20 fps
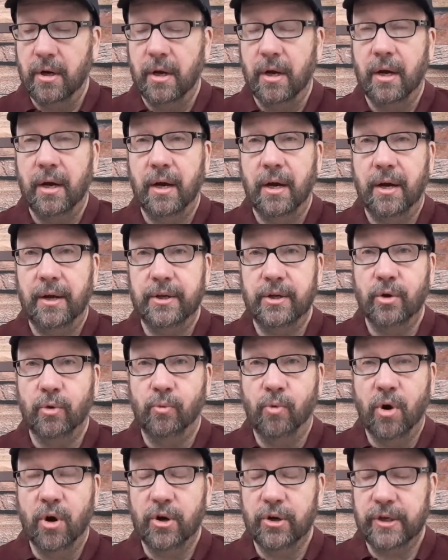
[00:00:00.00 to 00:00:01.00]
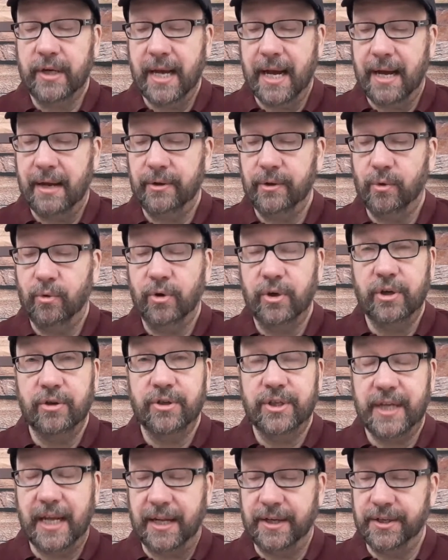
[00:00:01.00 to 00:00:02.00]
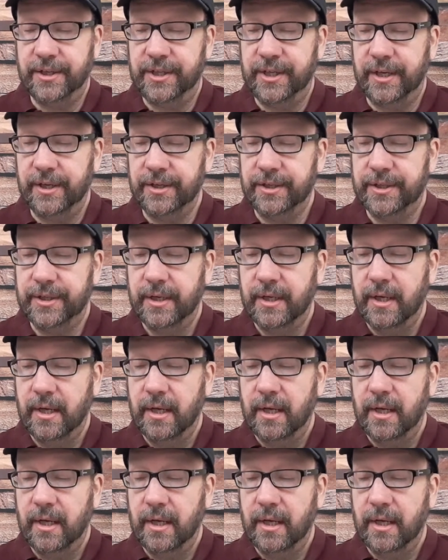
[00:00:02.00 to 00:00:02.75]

your word count or your sentences.